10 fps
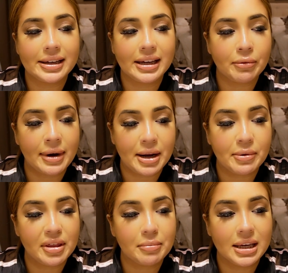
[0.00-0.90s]
get ready
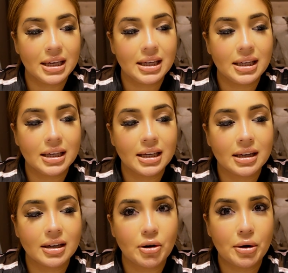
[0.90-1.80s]
with me,
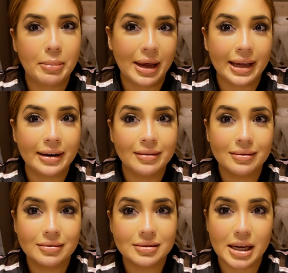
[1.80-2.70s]
go to bed
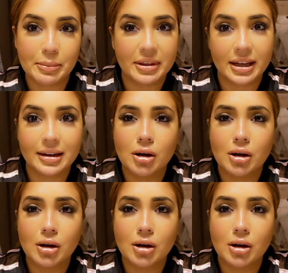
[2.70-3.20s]
type thing.